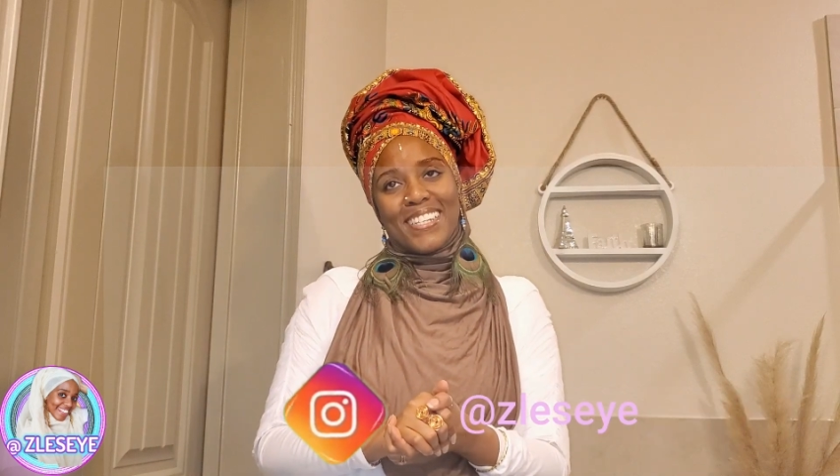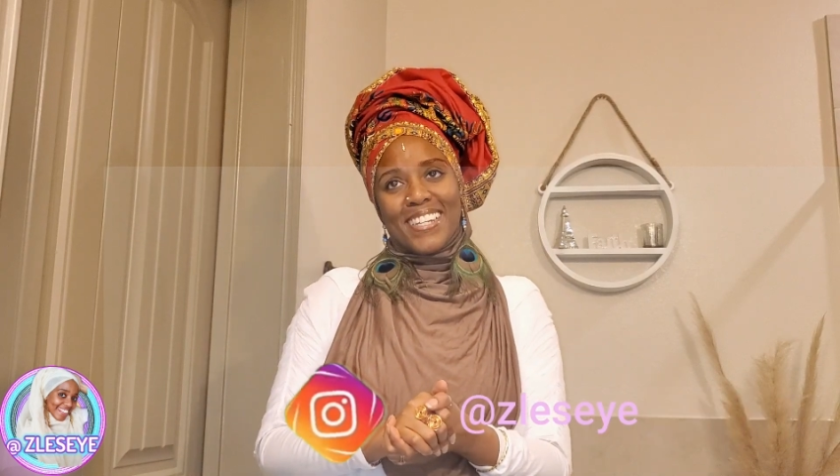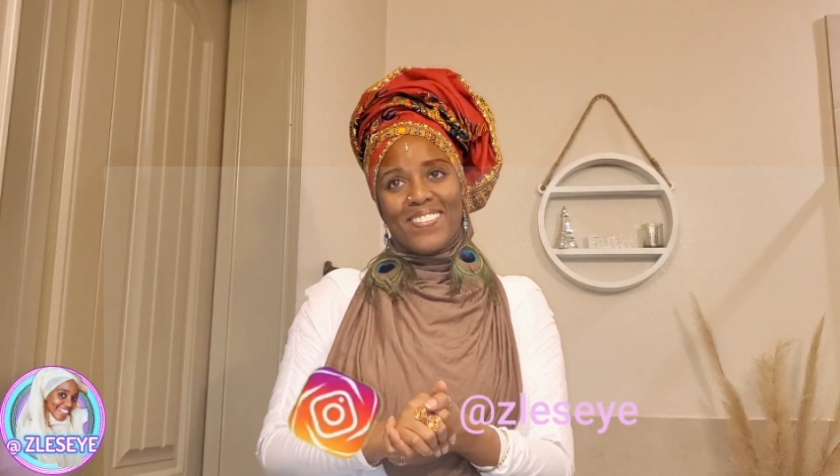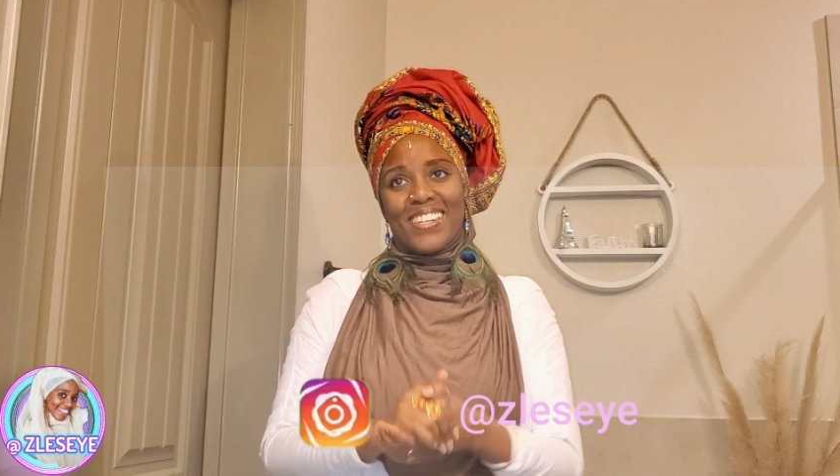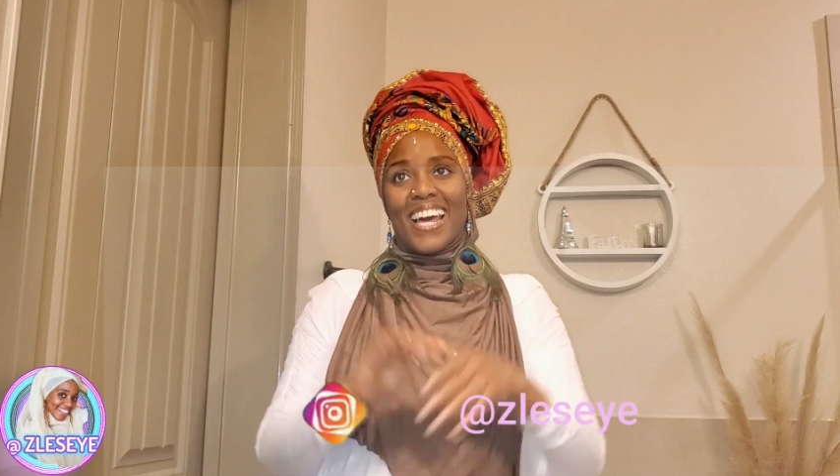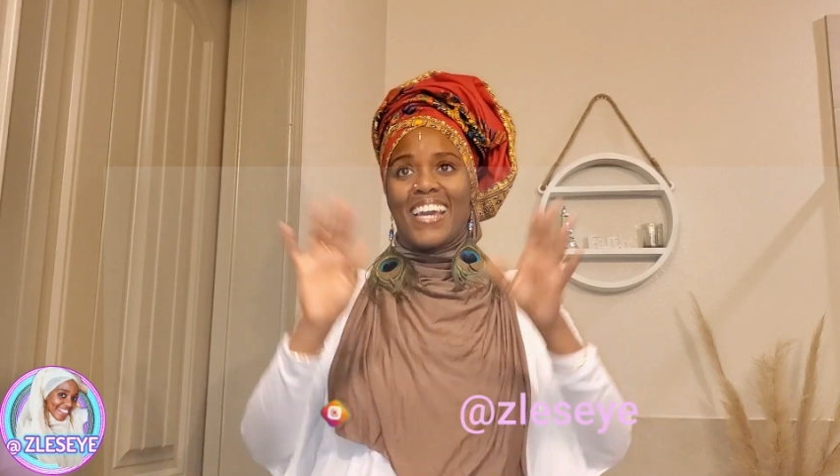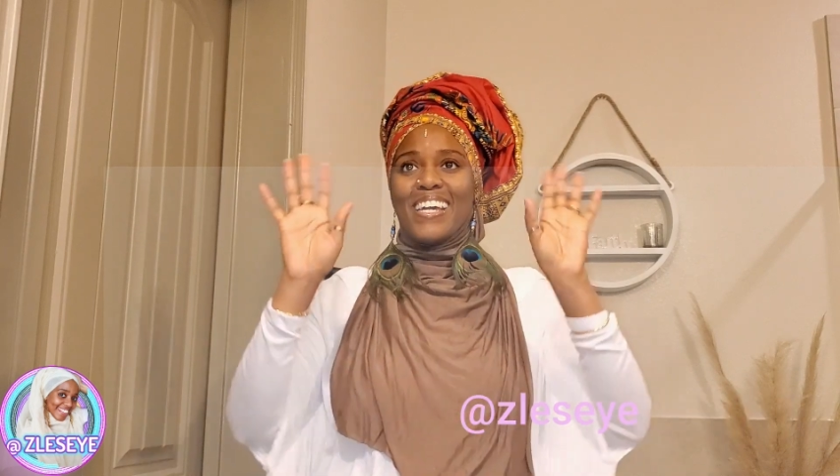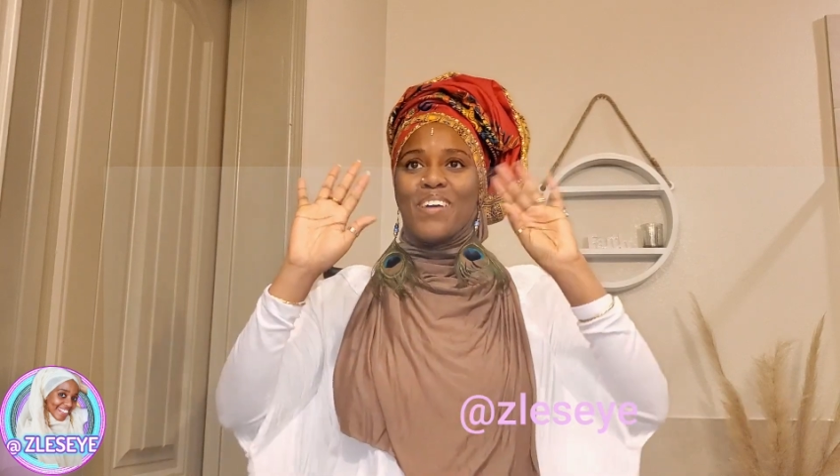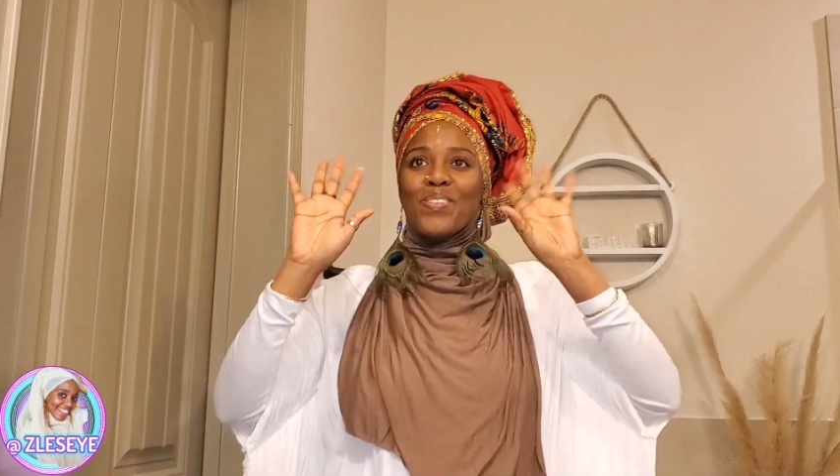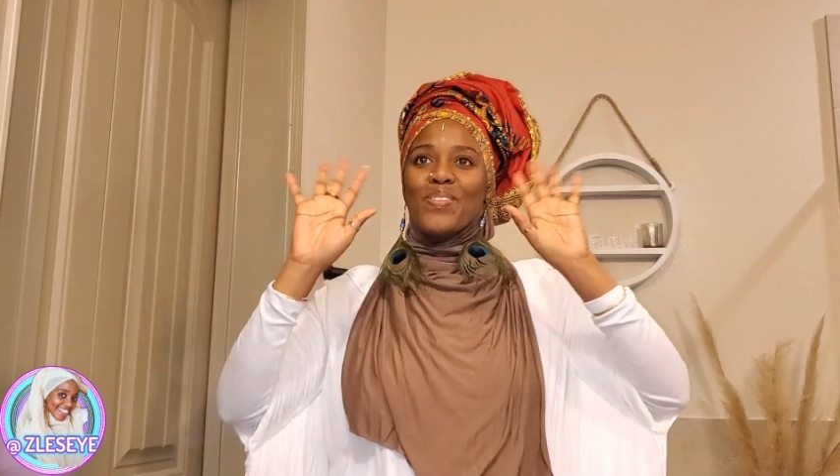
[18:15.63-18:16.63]
love, and light.
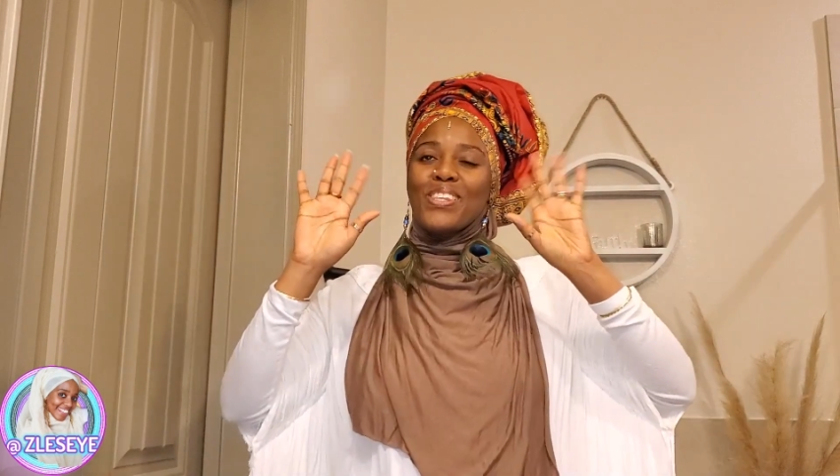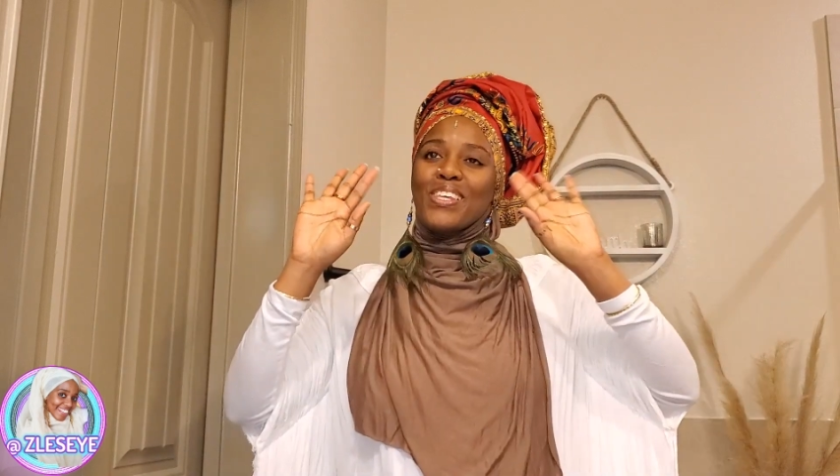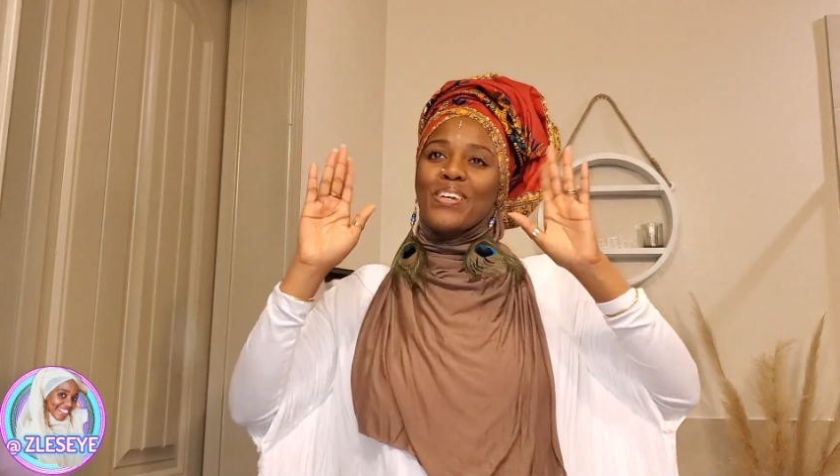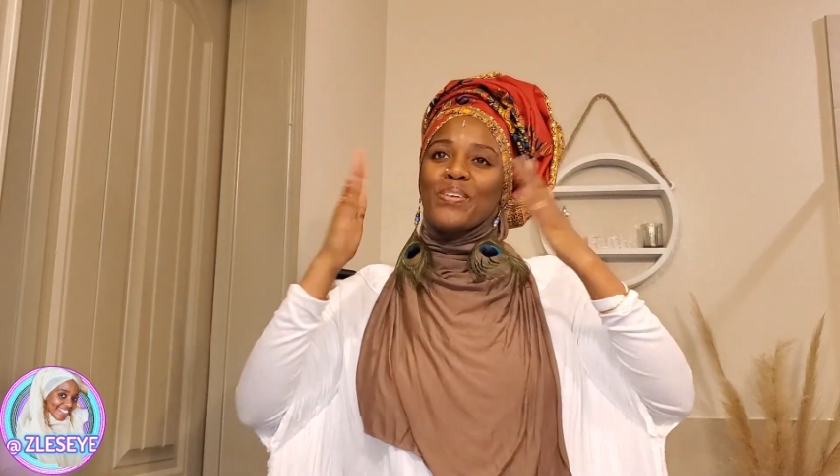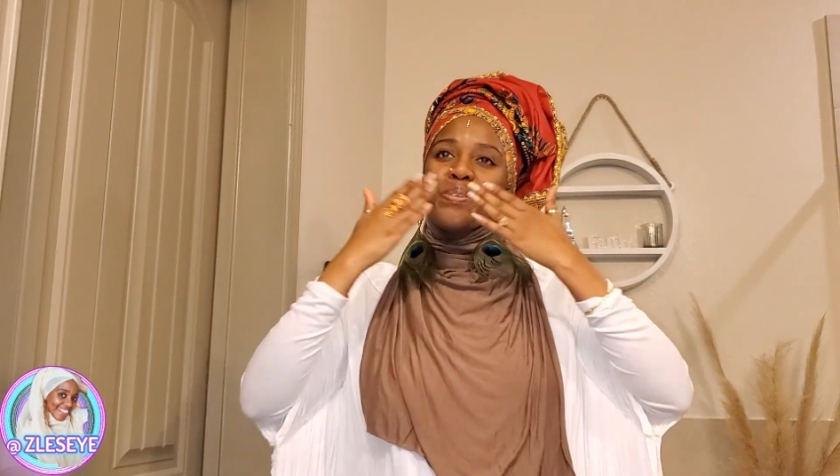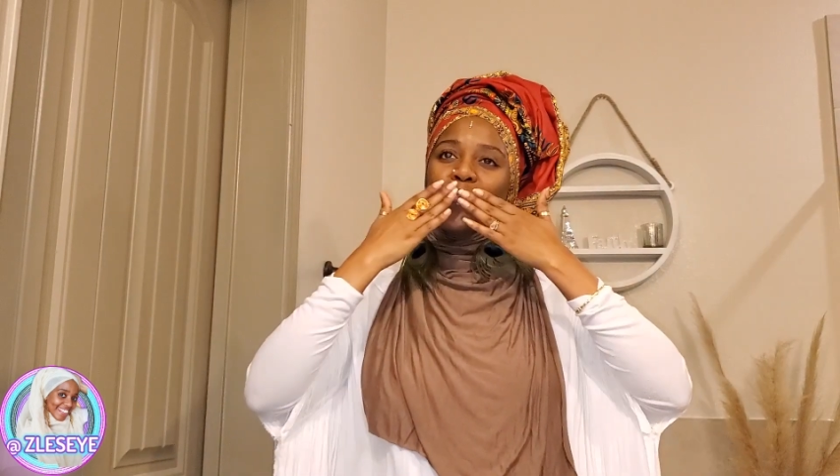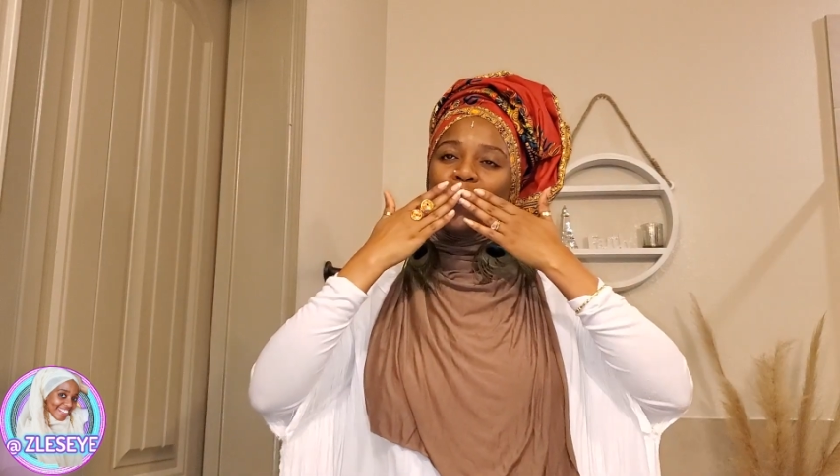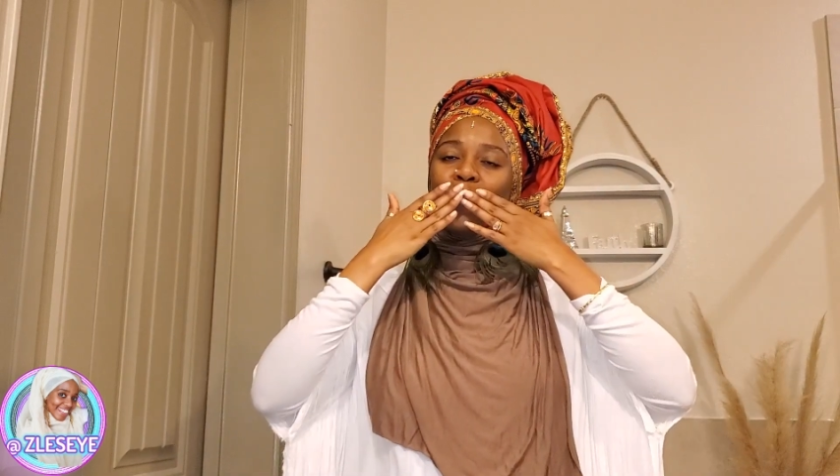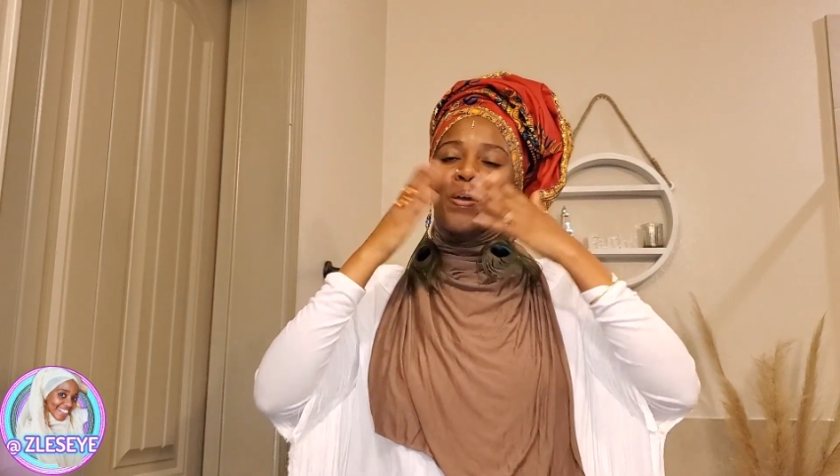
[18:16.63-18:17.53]
God be with you.